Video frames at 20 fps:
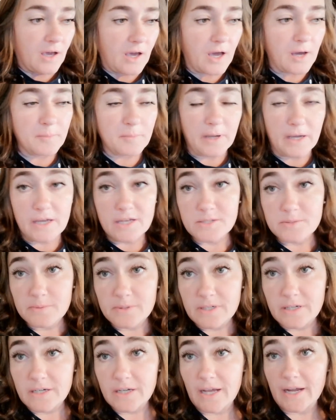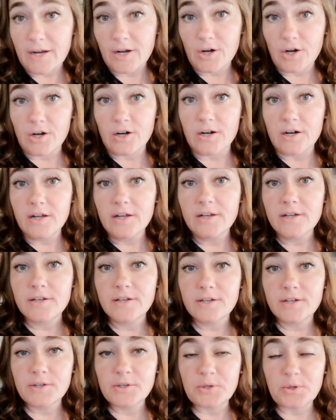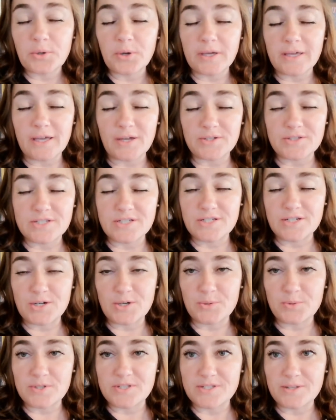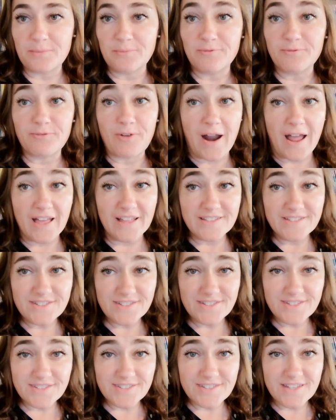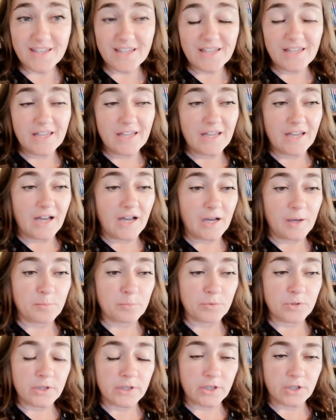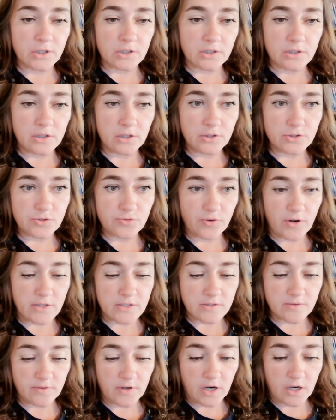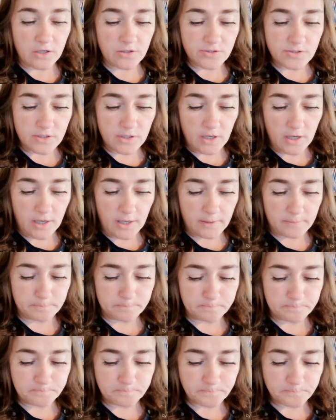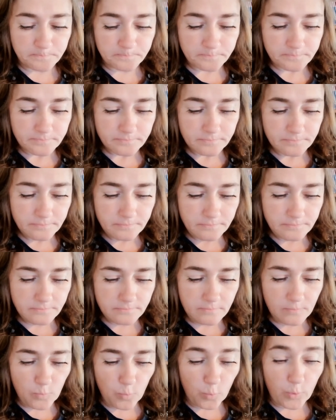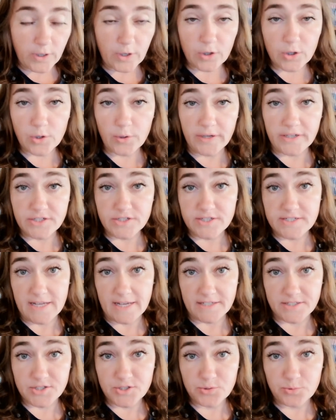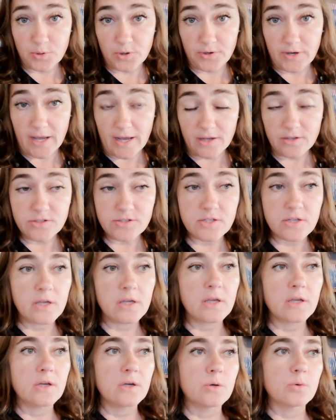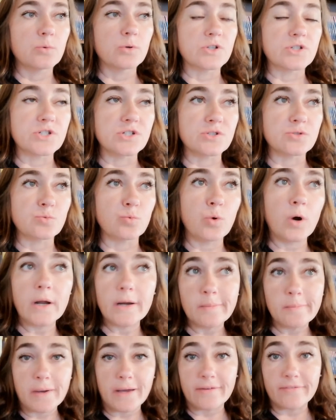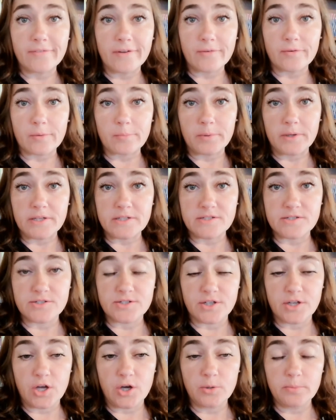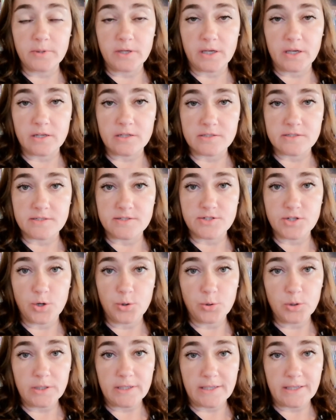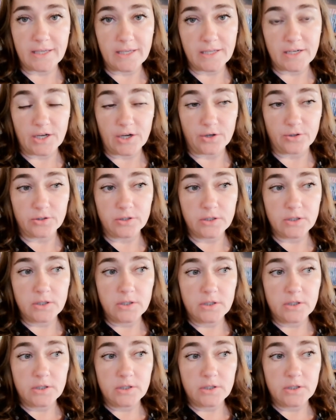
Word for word: Uh, my husband and I are going out to dinner with some friends um, really good close friends of ours. Um, we are going to Texas Roadhouse, which is one of my favorite places to go because totally keto.